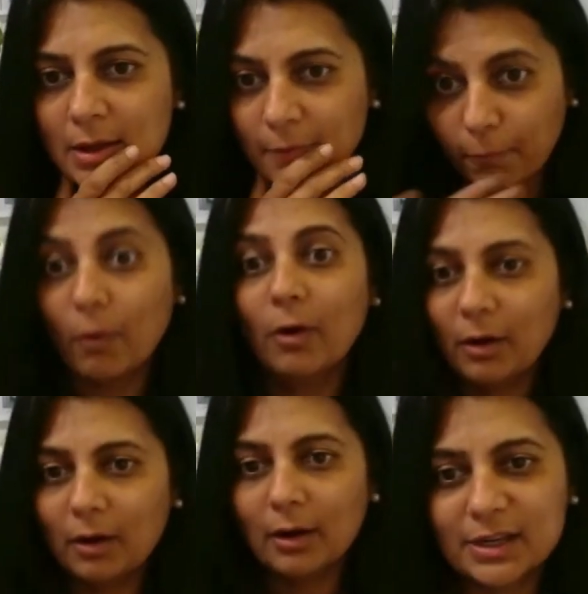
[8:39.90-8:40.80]

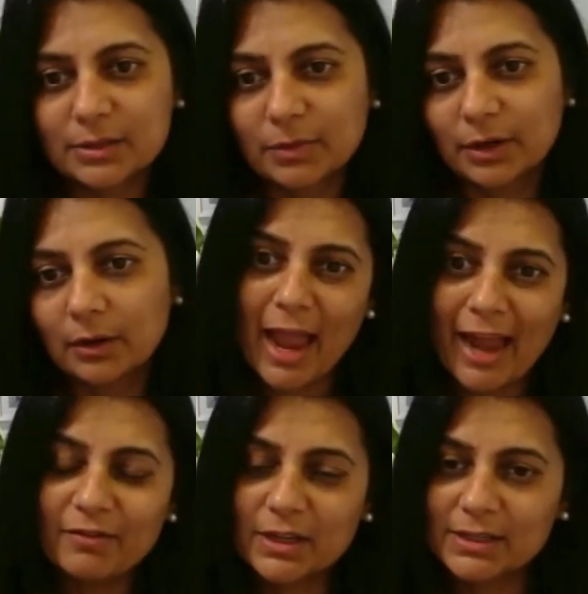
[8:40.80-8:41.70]
for customer
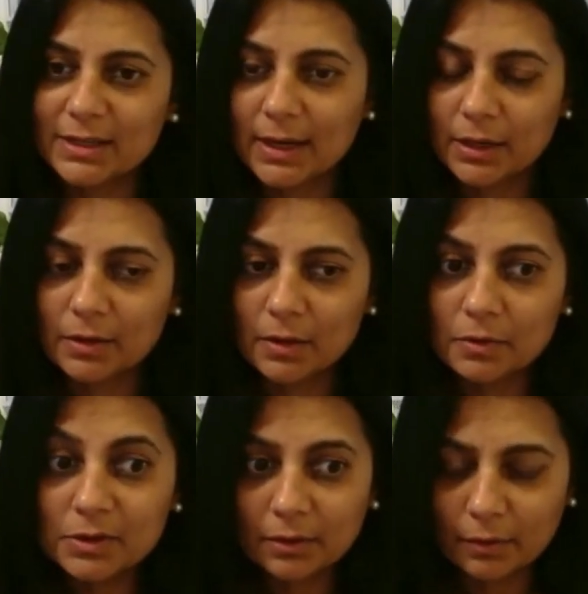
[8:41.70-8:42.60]
advocacy, getting the
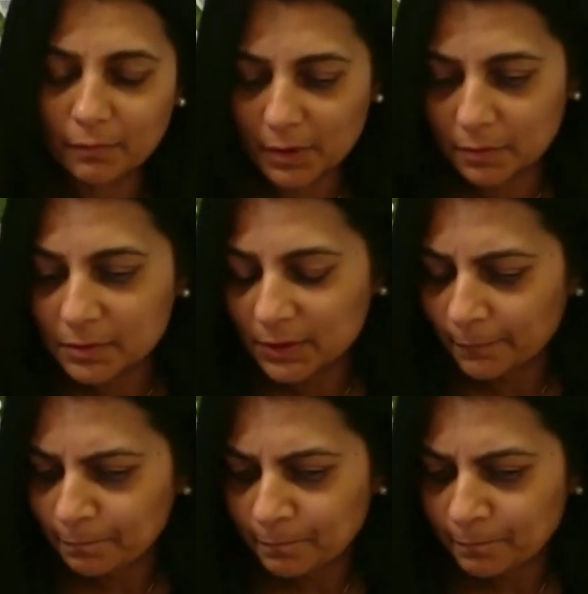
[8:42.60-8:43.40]
user reviews.